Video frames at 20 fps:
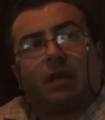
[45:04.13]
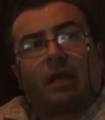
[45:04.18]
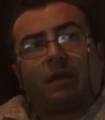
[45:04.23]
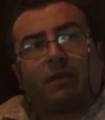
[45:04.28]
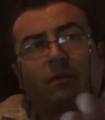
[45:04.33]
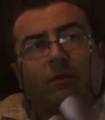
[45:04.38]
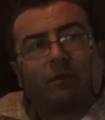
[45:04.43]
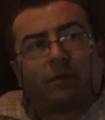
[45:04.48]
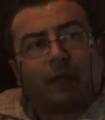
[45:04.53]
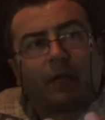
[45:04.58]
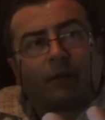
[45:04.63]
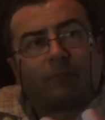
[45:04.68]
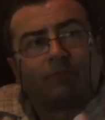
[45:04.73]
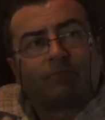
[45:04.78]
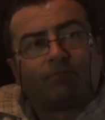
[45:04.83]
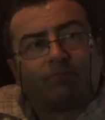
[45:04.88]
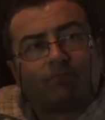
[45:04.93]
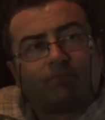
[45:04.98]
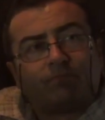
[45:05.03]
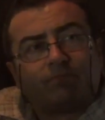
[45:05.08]
the last yeah.
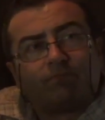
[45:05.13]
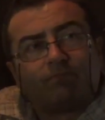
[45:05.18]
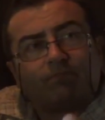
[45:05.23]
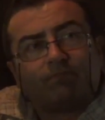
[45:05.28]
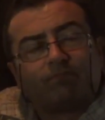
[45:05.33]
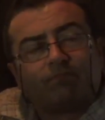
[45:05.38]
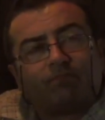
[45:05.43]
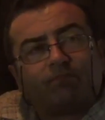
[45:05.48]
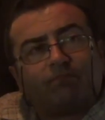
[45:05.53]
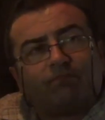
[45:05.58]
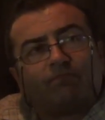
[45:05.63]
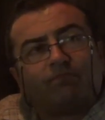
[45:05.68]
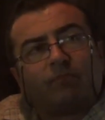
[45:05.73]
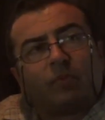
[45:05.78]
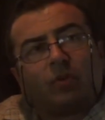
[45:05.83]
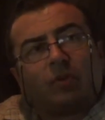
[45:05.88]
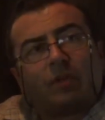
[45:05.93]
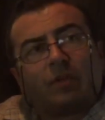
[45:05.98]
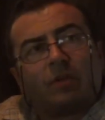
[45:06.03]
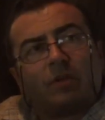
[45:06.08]
four, three or four
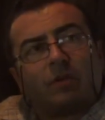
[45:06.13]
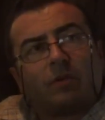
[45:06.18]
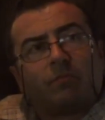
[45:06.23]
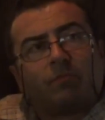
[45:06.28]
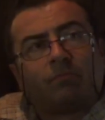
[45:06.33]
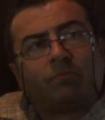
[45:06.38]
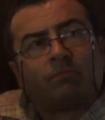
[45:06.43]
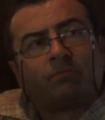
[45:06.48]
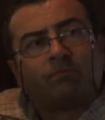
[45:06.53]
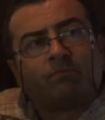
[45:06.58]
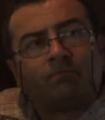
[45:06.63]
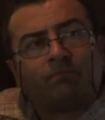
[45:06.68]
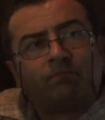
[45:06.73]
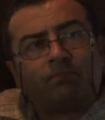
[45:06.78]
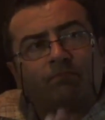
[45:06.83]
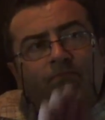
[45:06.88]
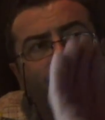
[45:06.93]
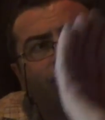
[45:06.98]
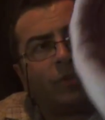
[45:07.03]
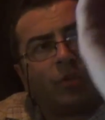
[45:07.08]
years, mm-hmm. it's been mm-hmm.
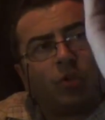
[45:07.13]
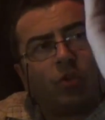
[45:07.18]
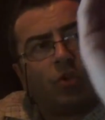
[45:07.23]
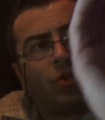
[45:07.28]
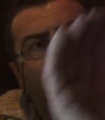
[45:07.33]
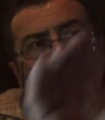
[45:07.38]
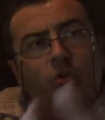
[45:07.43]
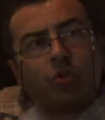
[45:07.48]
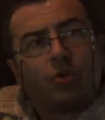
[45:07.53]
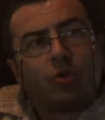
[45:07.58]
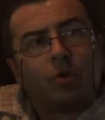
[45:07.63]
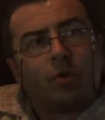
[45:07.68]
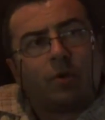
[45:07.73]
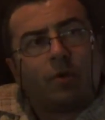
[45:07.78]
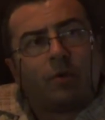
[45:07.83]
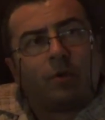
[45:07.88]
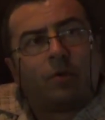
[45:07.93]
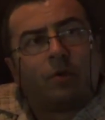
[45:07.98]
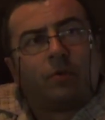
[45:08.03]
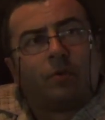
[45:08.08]
on a little bit of an
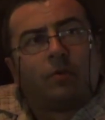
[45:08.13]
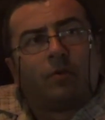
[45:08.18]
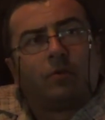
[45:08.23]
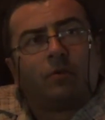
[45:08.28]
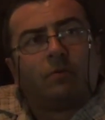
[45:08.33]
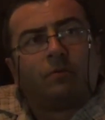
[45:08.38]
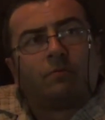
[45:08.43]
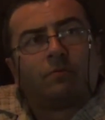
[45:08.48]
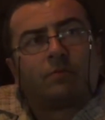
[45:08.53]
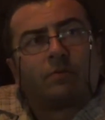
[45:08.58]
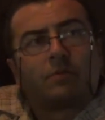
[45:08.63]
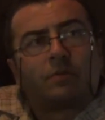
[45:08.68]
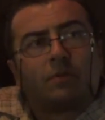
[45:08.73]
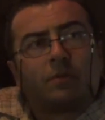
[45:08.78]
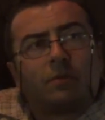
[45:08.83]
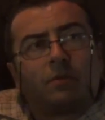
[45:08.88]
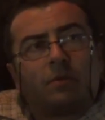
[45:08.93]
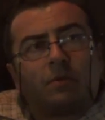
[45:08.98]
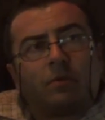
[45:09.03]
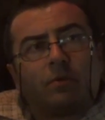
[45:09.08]
upswing here in the
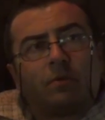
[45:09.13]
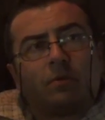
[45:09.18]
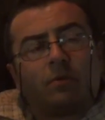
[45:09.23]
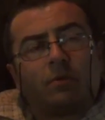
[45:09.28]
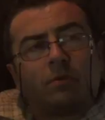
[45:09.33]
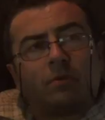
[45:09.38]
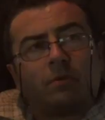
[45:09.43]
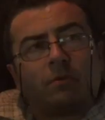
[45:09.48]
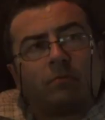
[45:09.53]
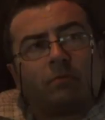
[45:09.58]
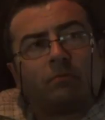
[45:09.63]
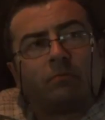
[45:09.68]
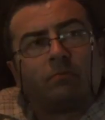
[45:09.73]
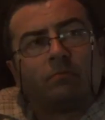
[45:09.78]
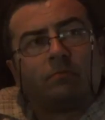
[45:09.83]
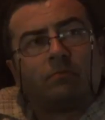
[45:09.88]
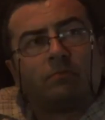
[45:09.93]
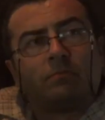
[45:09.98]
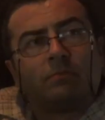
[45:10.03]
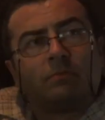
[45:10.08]
U.S. Uh,
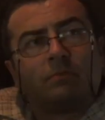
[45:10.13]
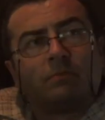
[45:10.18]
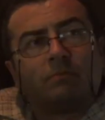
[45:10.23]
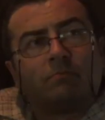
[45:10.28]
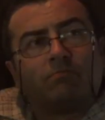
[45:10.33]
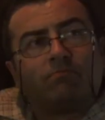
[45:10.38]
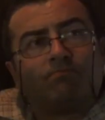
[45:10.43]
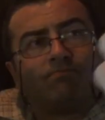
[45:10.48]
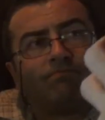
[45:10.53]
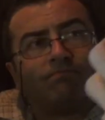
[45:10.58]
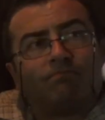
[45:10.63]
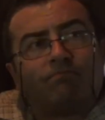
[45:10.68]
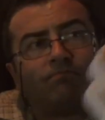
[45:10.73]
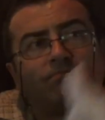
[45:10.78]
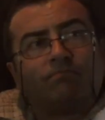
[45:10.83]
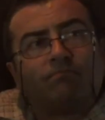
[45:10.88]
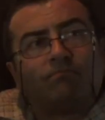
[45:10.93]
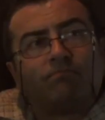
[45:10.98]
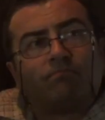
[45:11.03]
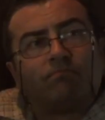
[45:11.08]
a li- lot more
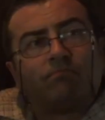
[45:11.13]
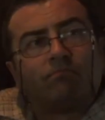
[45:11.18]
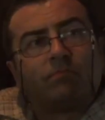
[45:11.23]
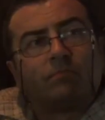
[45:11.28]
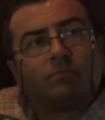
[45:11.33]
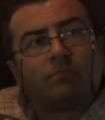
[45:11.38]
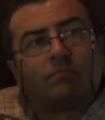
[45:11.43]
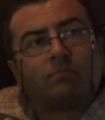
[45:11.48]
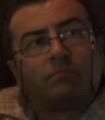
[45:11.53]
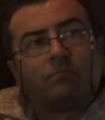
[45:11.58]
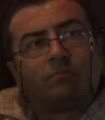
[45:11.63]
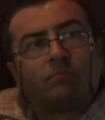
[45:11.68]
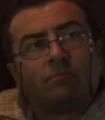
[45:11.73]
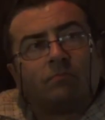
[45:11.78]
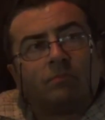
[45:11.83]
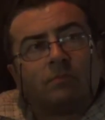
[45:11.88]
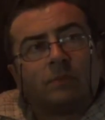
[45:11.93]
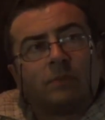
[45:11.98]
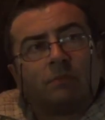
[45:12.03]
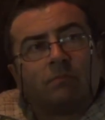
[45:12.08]
enthusiasm for the
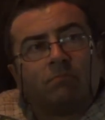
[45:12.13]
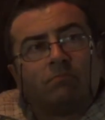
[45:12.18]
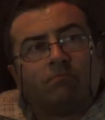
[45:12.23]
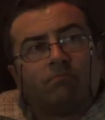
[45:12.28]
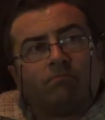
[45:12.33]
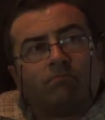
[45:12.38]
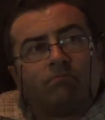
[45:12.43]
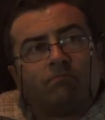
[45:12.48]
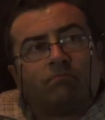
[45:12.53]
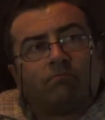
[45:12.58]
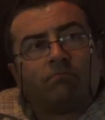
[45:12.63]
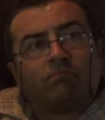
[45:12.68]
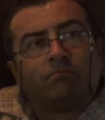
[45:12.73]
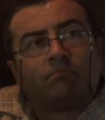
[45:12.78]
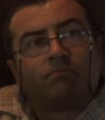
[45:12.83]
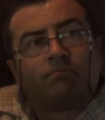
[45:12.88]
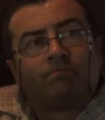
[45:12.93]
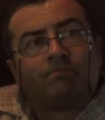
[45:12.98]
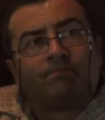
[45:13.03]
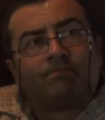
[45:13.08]
game.
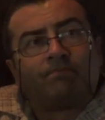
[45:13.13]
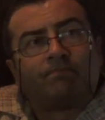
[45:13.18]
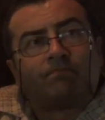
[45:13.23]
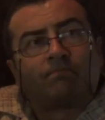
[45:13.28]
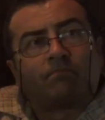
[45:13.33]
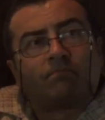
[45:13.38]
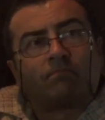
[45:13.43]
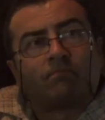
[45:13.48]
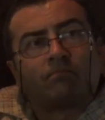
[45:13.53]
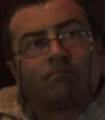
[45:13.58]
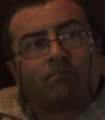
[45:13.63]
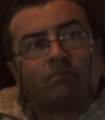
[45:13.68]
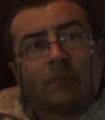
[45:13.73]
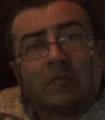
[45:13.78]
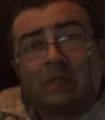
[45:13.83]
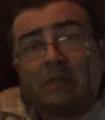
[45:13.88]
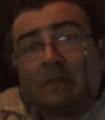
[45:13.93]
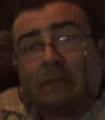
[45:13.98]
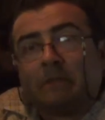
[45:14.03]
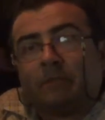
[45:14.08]
Uh, but
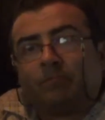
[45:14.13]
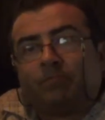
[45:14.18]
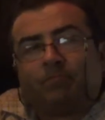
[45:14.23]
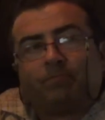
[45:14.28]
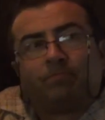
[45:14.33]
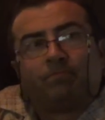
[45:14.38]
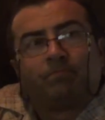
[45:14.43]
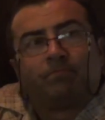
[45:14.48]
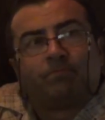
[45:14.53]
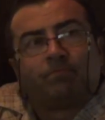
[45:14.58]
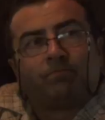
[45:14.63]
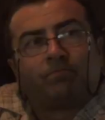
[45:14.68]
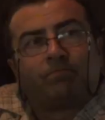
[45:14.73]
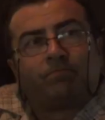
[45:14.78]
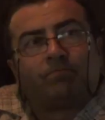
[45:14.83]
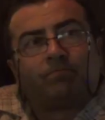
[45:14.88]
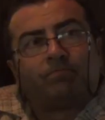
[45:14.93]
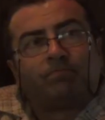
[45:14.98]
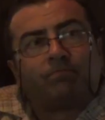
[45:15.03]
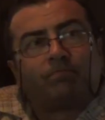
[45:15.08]
but I will agree with
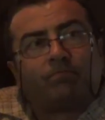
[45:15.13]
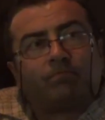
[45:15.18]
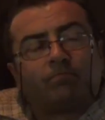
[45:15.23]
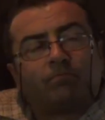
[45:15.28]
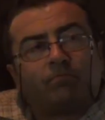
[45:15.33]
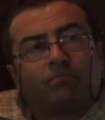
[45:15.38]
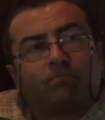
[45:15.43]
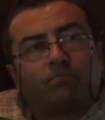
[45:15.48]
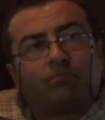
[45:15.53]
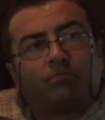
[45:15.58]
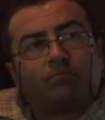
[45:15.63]
you. I still